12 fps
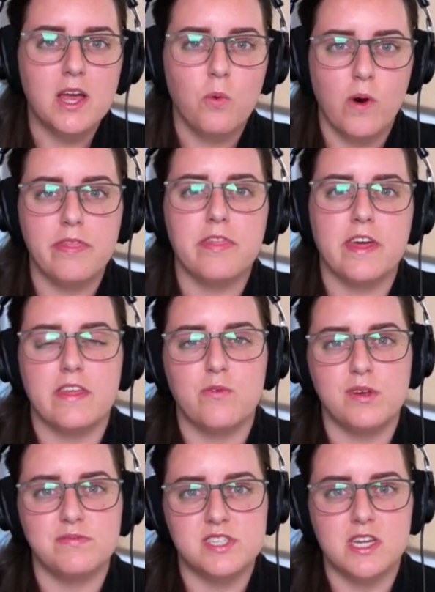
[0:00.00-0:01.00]
One thing that
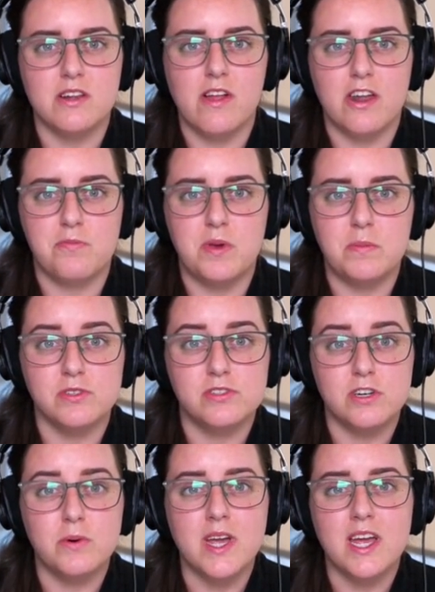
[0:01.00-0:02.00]
we've seen a lot of people
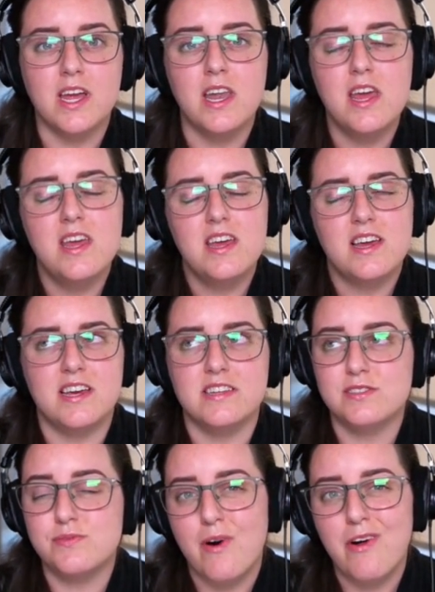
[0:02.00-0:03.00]
doing is
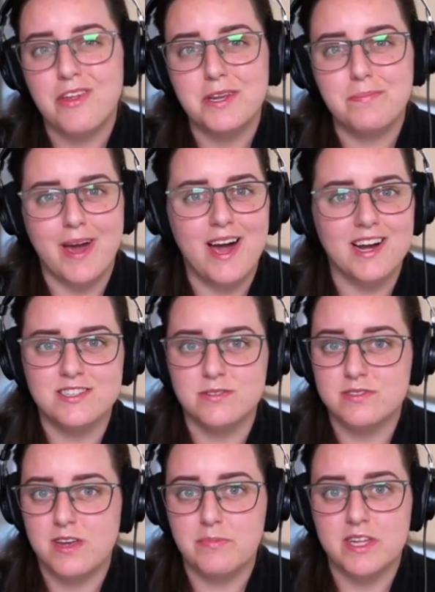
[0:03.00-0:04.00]
falling back to
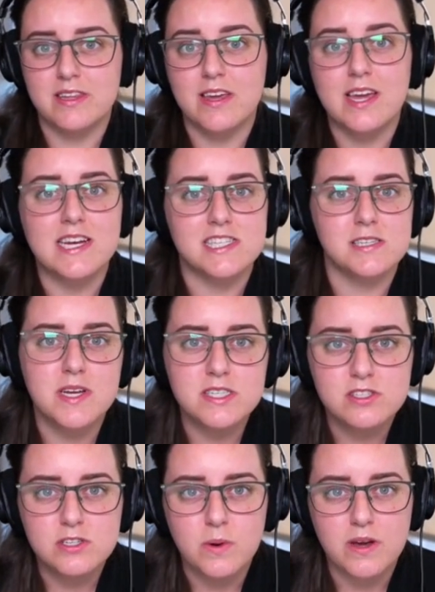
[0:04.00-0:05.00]
something like SMS
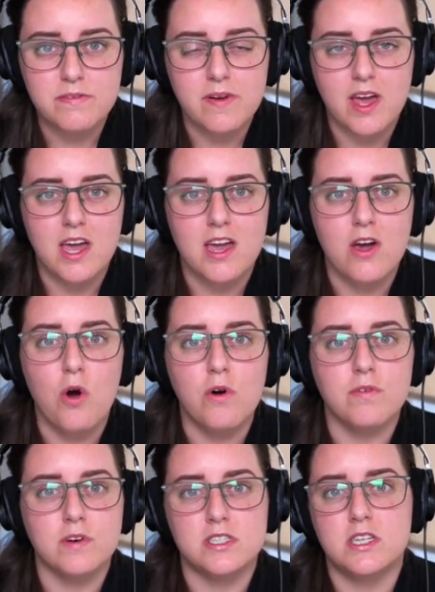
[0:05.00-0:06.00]
2FA
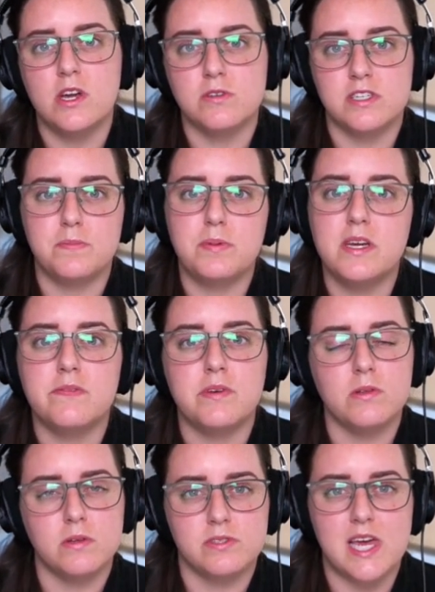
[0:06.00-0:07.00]
over TOTP if you
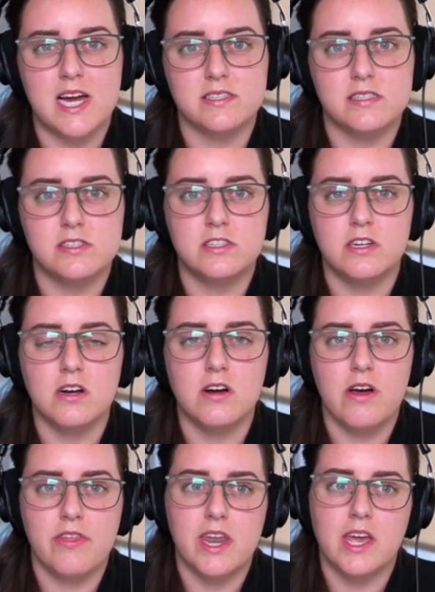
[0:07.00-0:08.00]
lose access to your
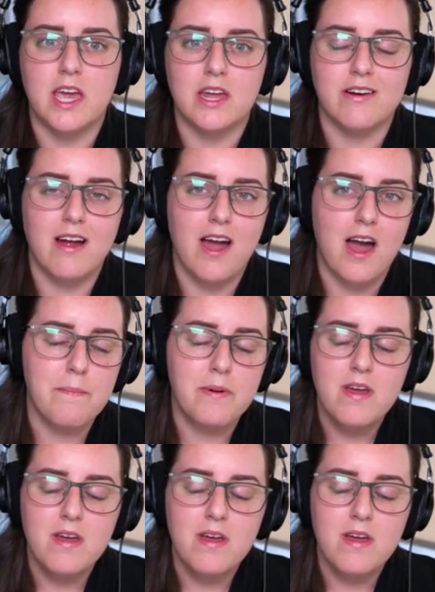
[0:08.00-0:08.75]
authenticator app.